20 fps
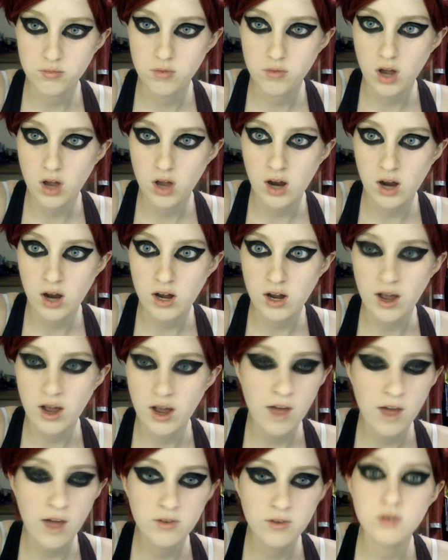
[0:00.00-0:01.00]
I have
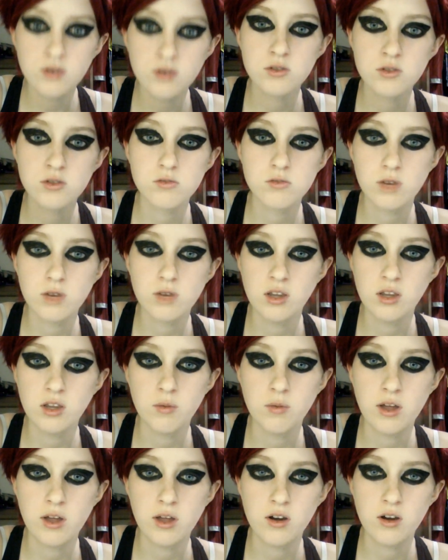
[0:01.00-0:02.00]
used red lip
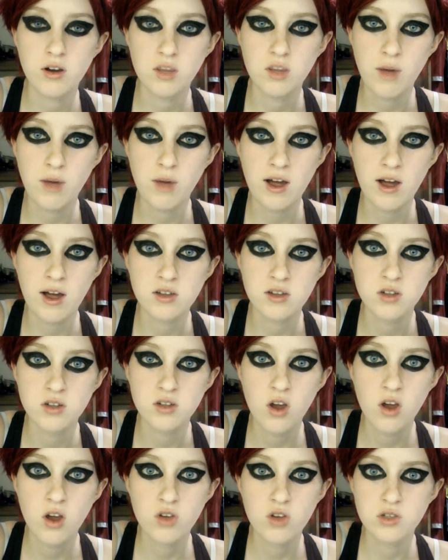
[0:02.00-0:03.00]
liner in the past,
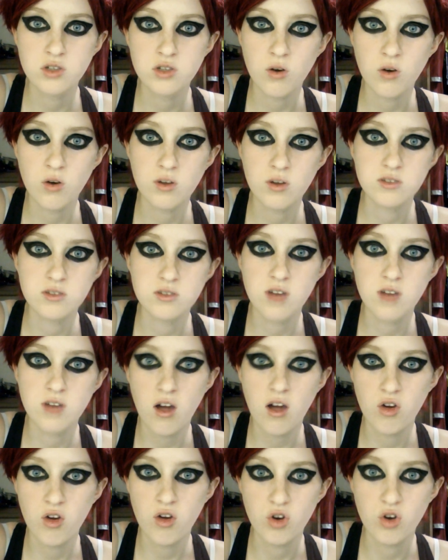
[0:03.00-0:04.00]
so it's not
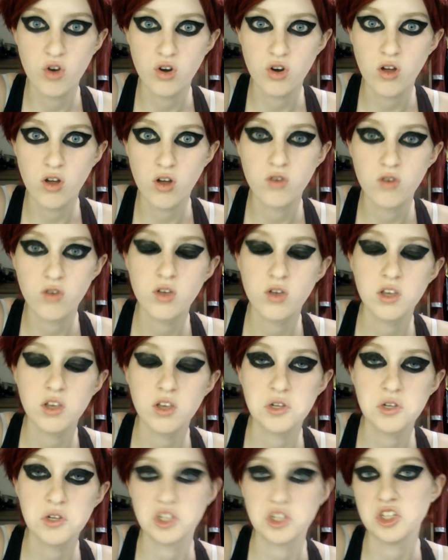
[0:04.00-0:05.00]
unheard of.
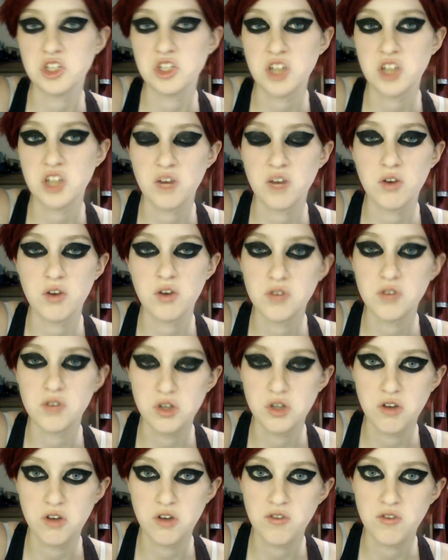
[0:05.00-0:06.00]
Usually it's just kind of whatever you can
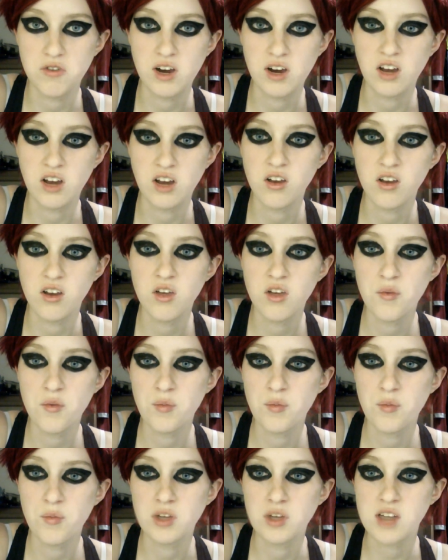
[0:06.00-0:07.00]
find,
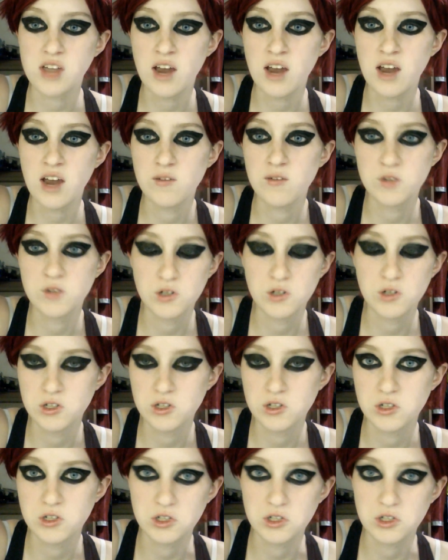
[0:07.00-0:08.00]
because I have searched and
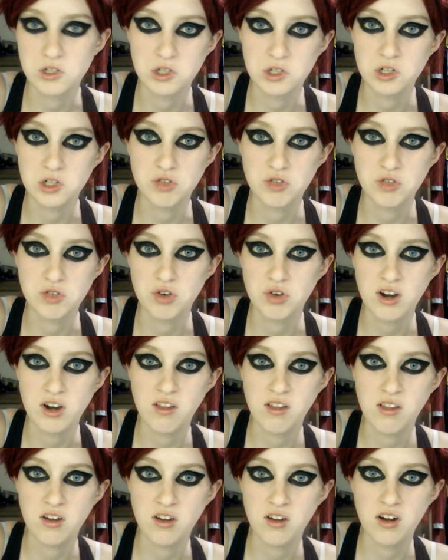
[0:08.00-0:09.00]
searched and searched for red
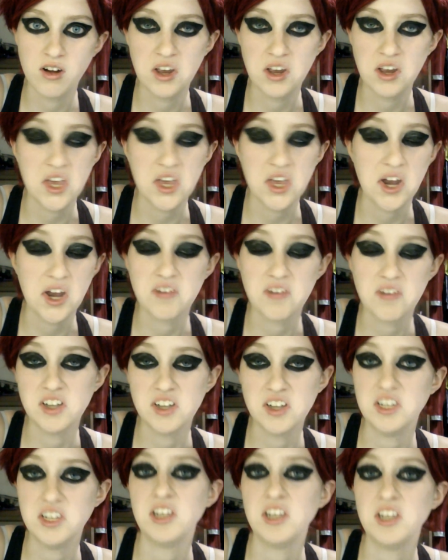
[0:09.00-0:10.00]
eyeliner and I cannot find
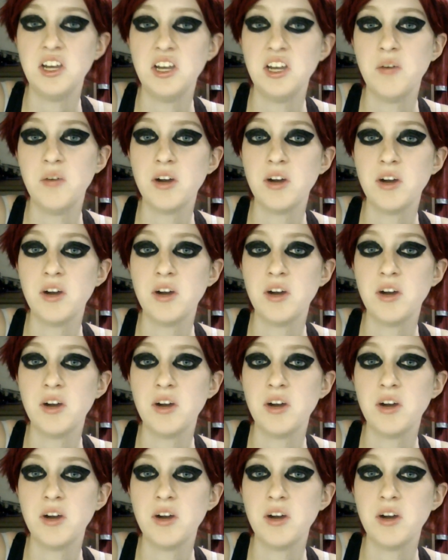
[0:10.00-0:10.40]
any anywhere.